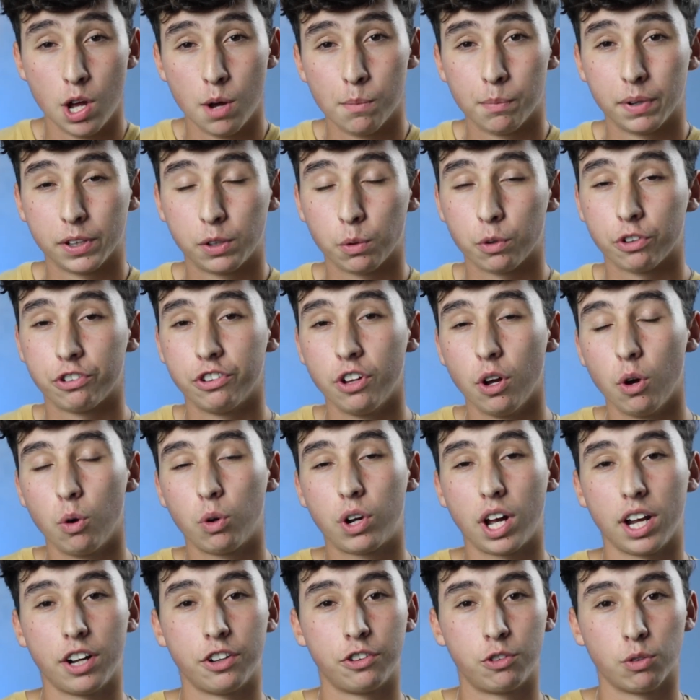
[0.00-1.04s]
But there was no
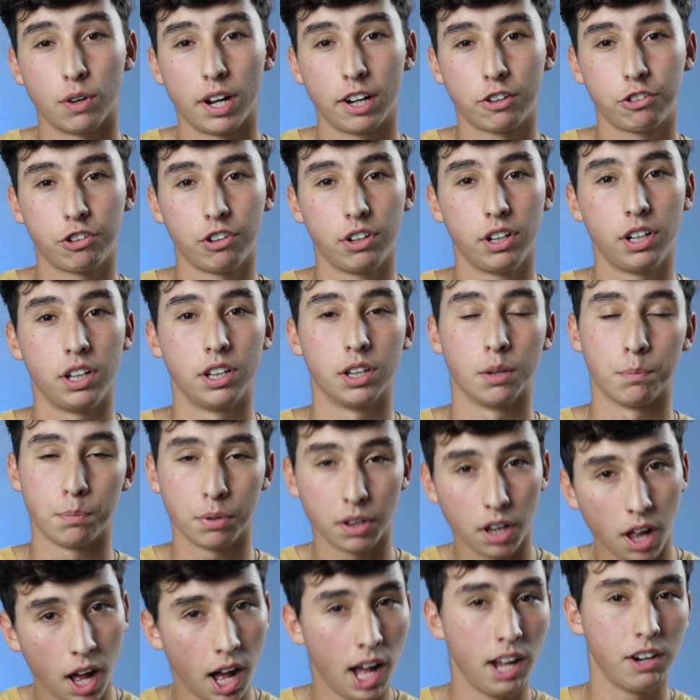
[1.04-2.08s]
kind of direction in the
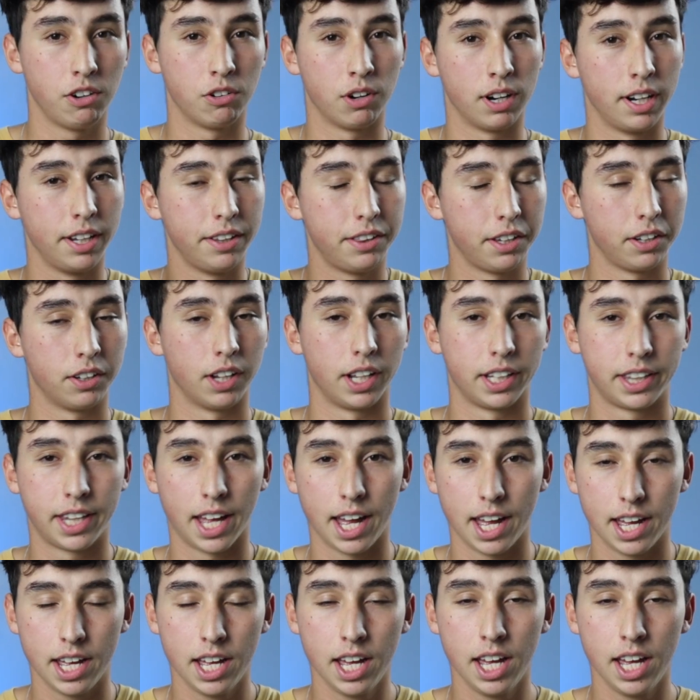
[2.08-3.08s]
plot or anything like that.